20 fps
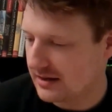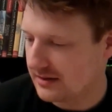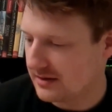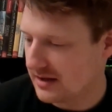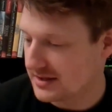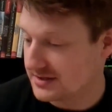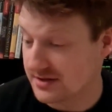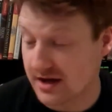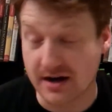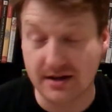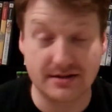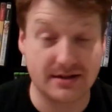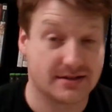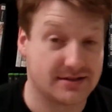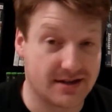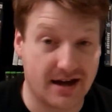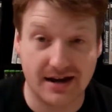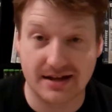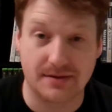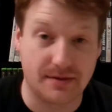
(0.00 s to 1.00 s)
It's
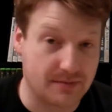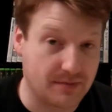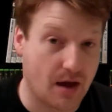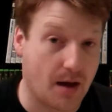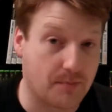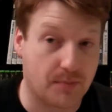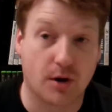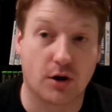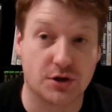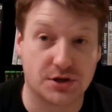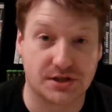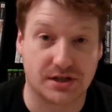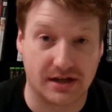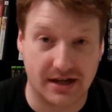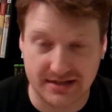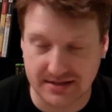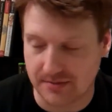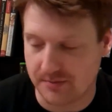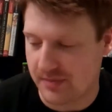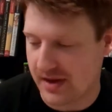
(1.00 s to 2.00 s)
not a person,
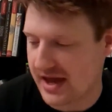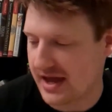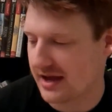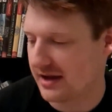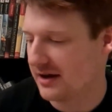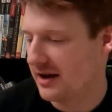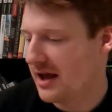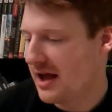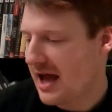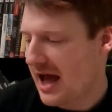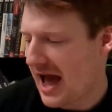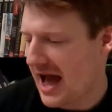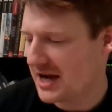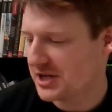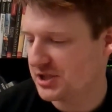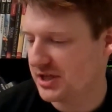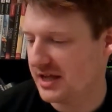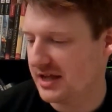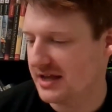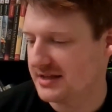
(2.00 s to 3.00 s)
it's a band.
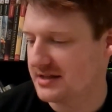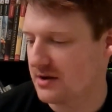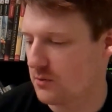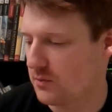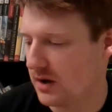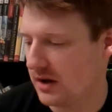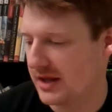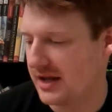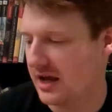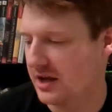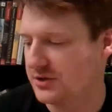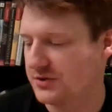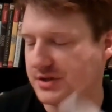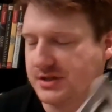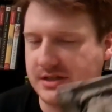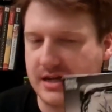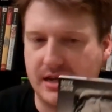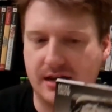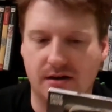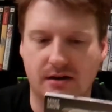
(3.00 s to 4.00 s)
Actually, it's a really
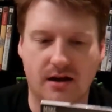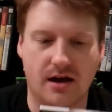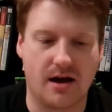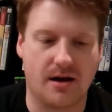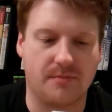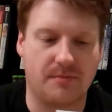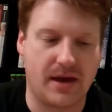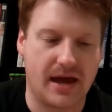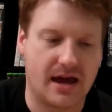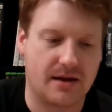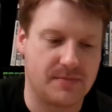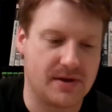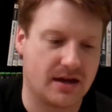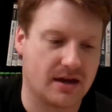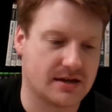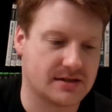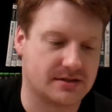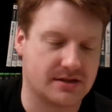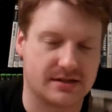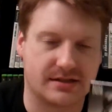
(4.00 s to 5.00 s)
interesting band
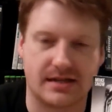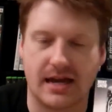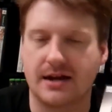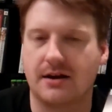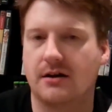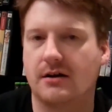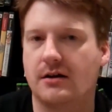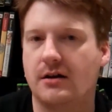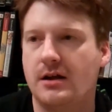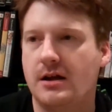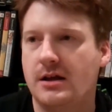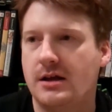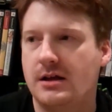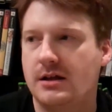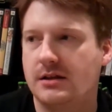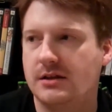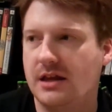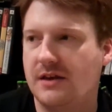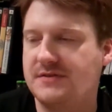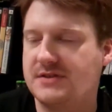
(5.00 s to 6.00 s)
because the singer
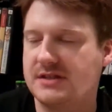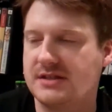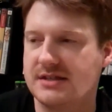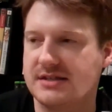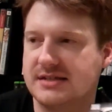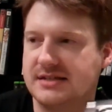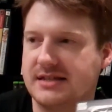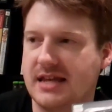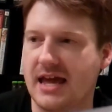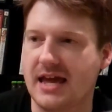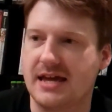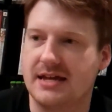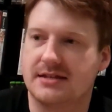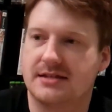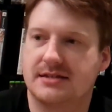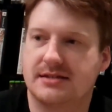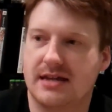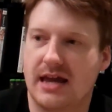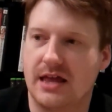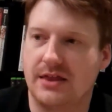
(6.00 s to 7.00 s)
lives in the
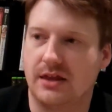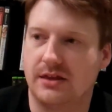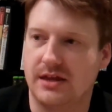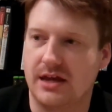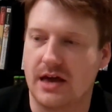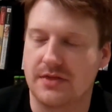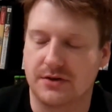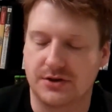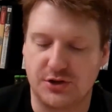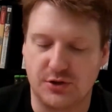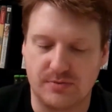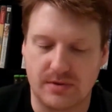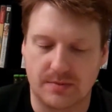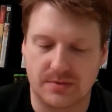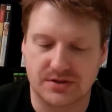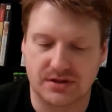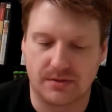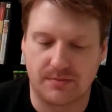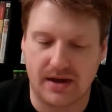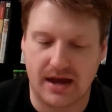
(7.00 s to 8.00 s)
States, and then the other 2
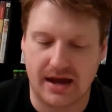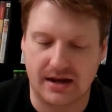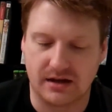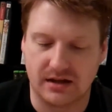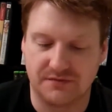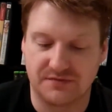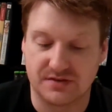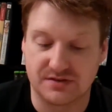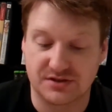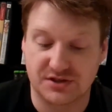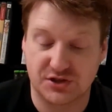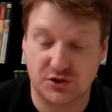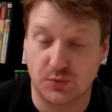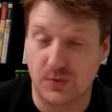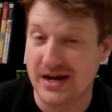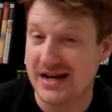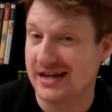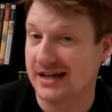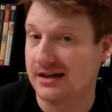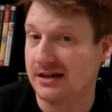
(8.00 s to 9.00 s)
members of the band live in
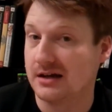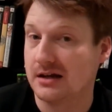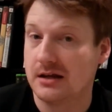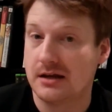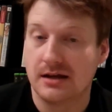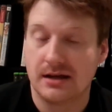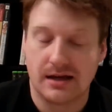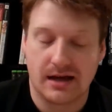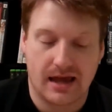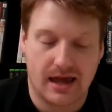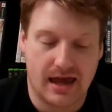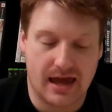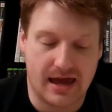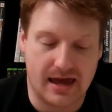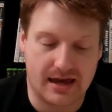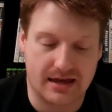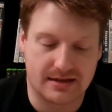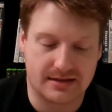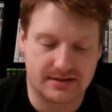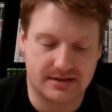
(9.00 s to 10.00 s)
Sweden.
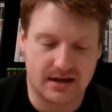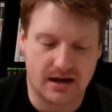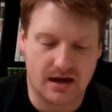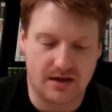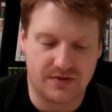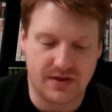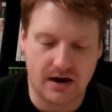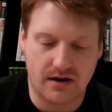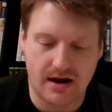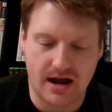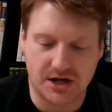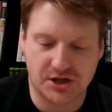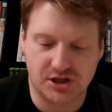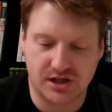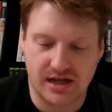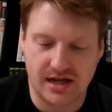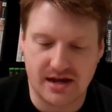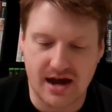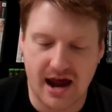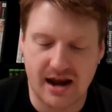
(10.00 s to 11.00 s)
And they're
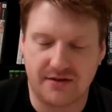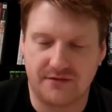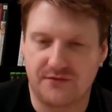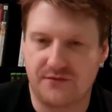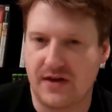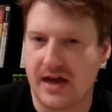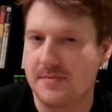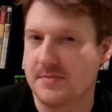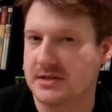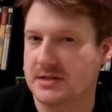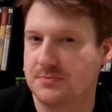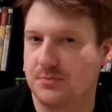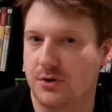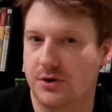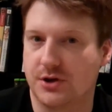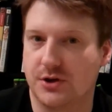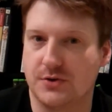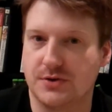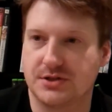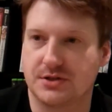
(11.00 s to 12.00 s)
actually kind of famous
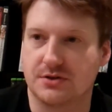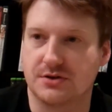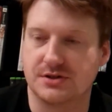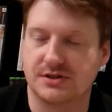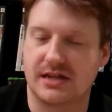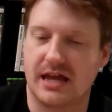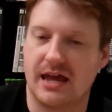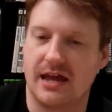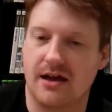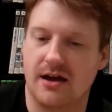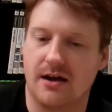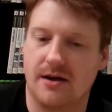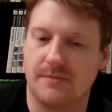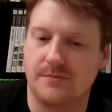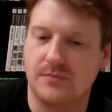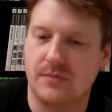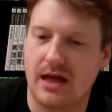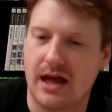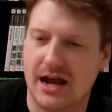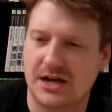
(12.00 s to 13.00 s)
producers. They
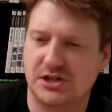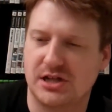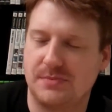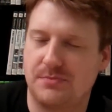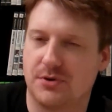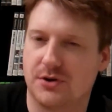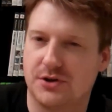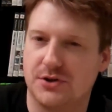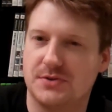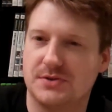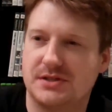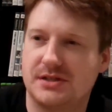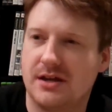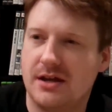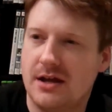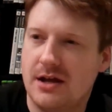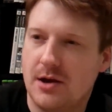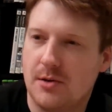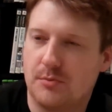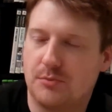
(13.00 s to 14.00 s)
actually produced
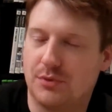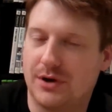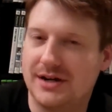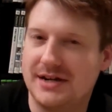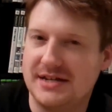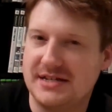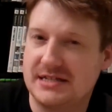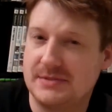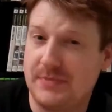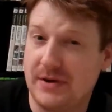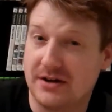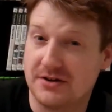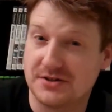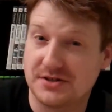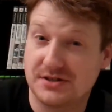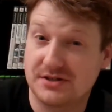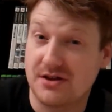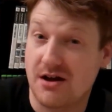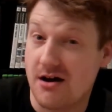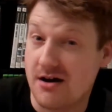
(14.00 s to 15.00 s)
Britney
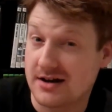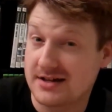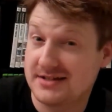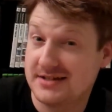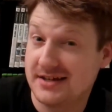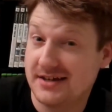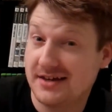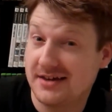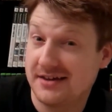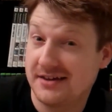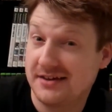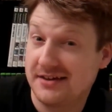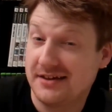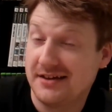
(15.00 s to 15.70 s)
Spears' Toxic.